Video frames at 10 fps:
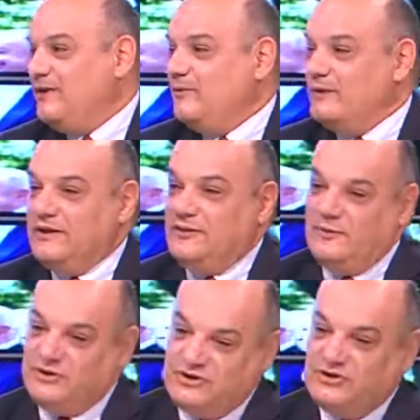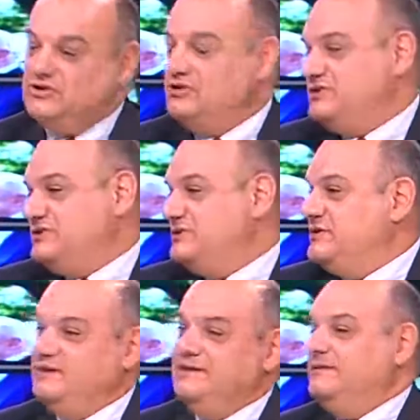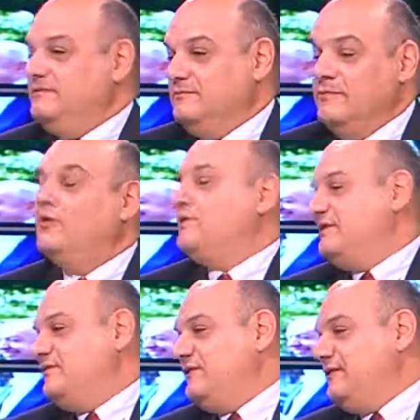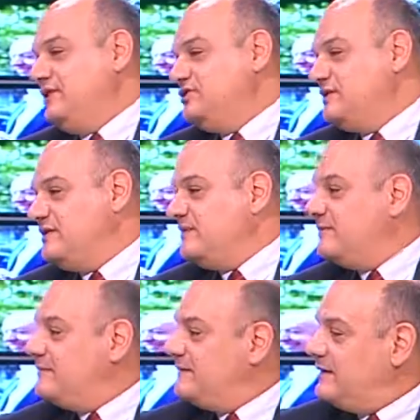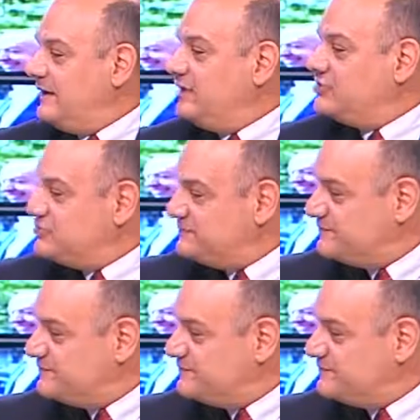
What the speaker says: which is the most advantageous catch.